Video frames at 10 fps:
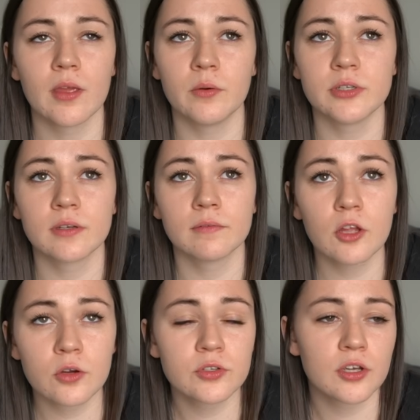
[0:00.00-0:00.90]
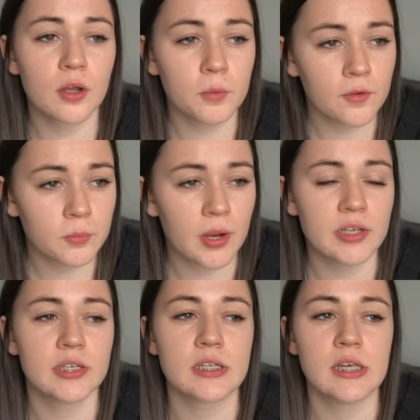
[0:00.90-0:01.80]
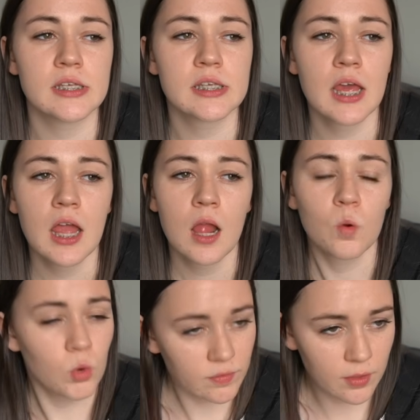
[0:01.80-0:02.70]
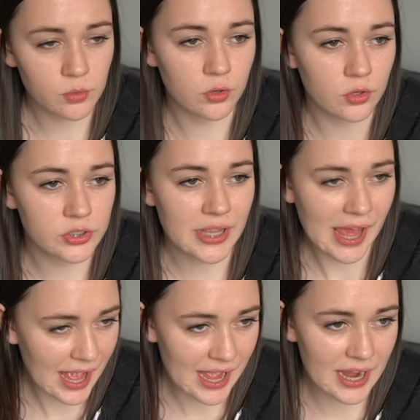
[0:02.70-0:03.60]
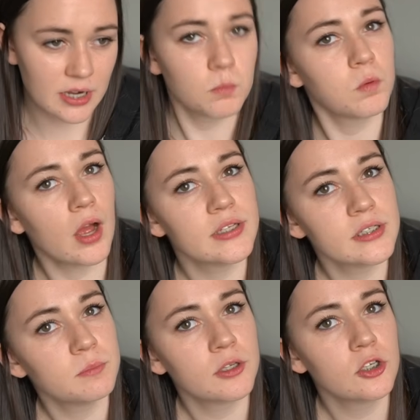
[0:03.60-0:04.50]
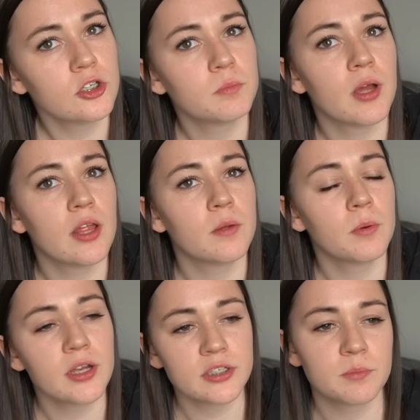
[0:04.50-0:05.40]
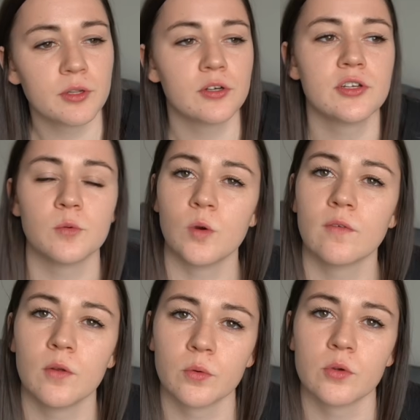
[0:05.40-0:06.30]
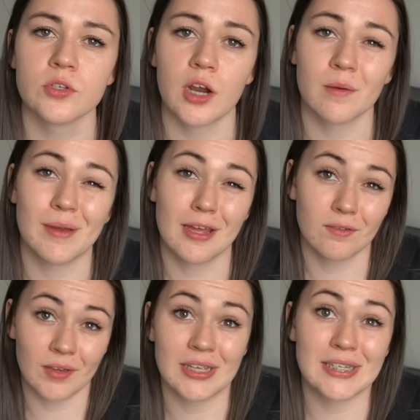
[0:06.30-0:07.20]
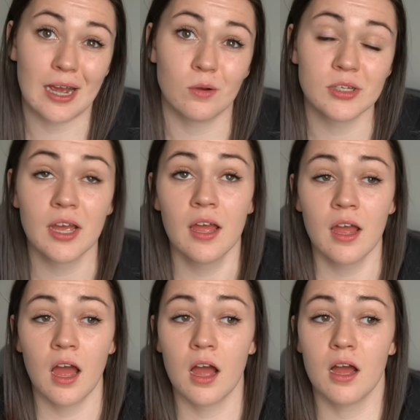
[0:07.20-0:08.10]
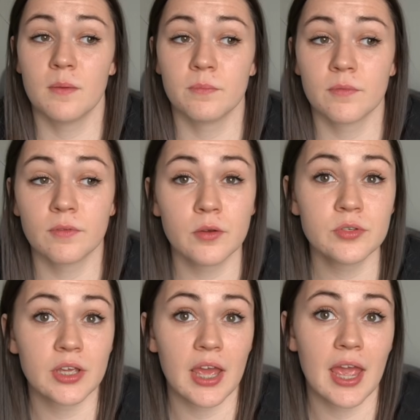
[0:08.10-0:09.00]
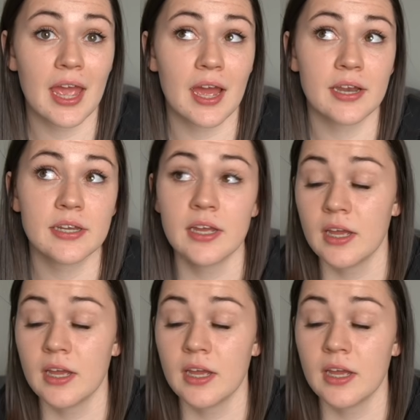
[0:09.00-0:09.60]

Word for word: it was flows, approval processes, workflow rules, and process builders, but the process builders and workflow rules are being phased out. Um, flows and